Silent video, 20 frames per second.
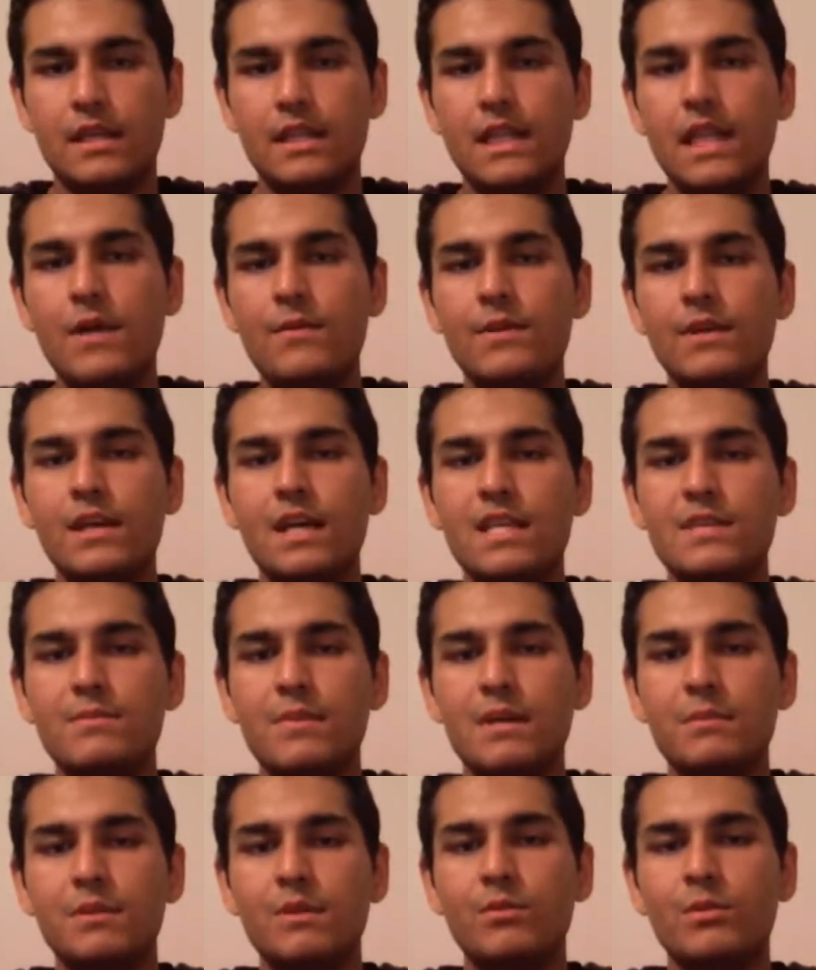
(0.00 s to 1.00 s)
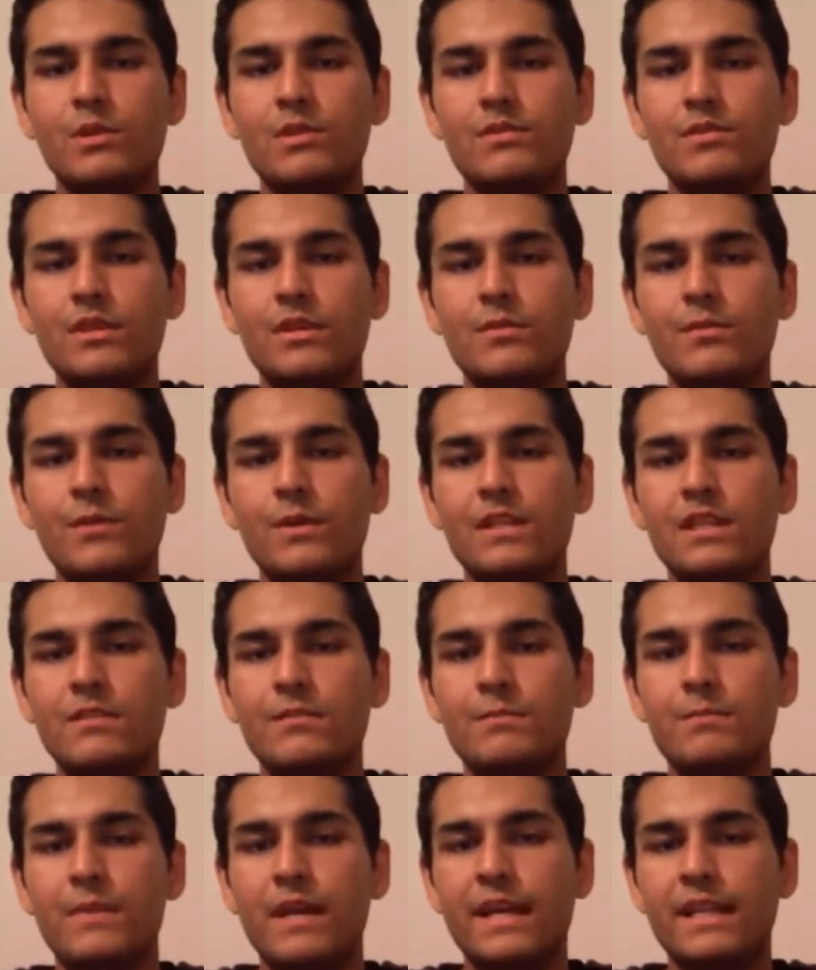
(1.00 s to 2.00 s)
Now you guys might be wondering what
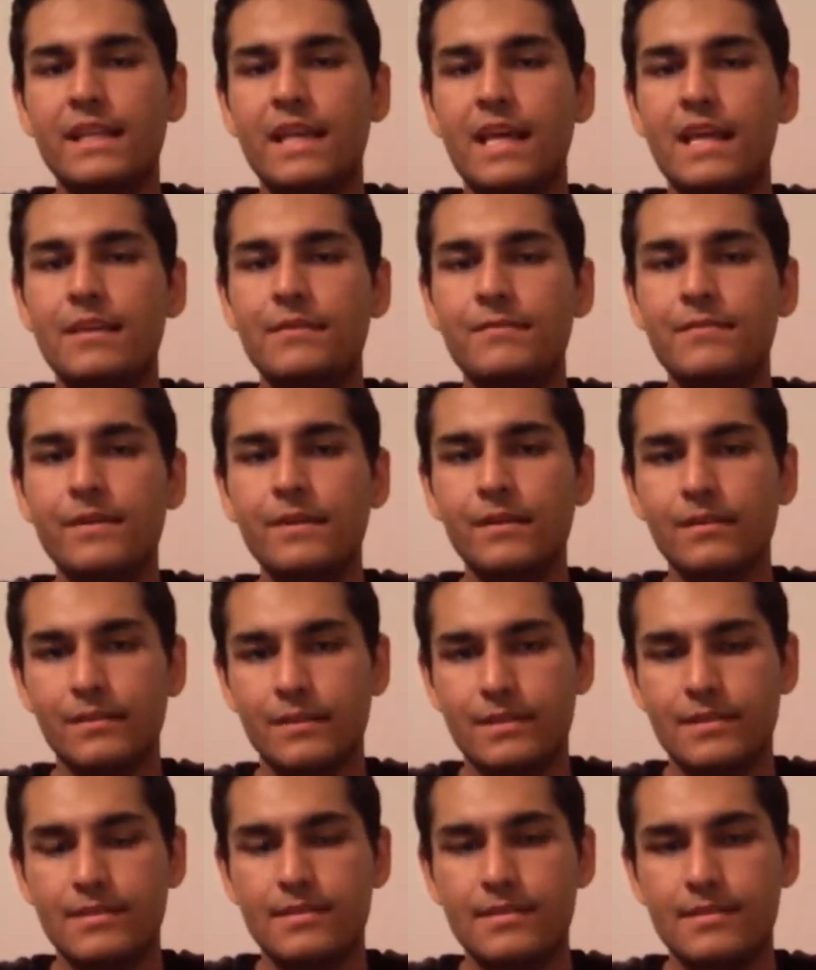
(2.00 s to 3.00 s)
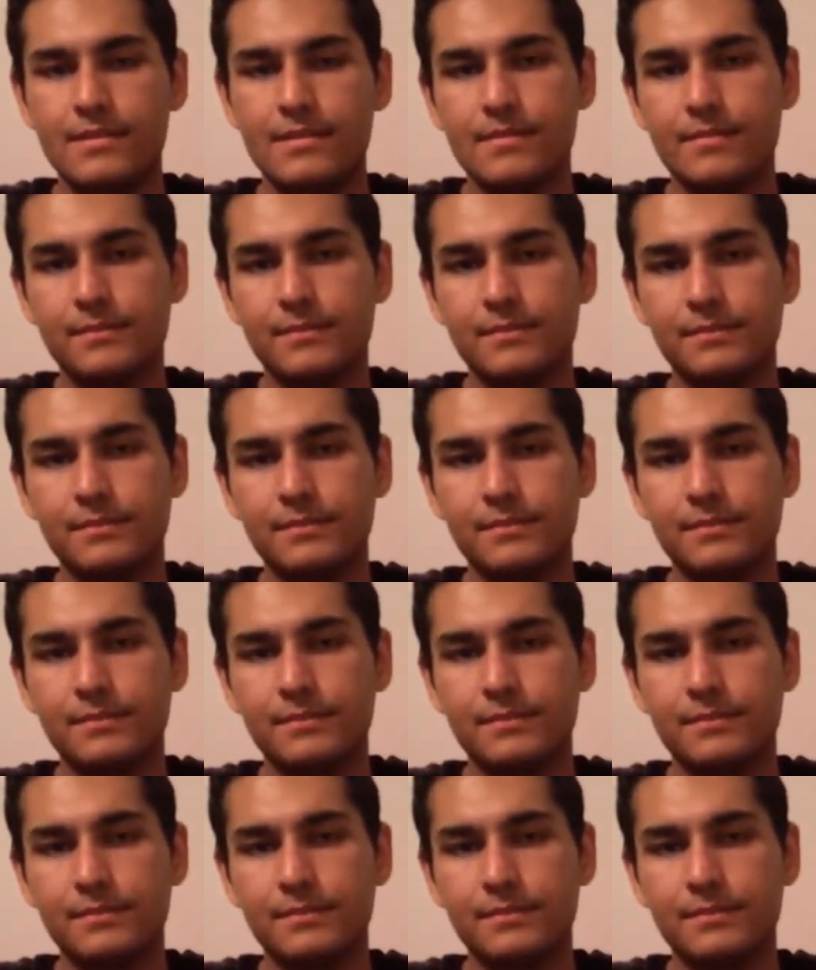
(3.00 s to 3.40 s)
a magnetic field is.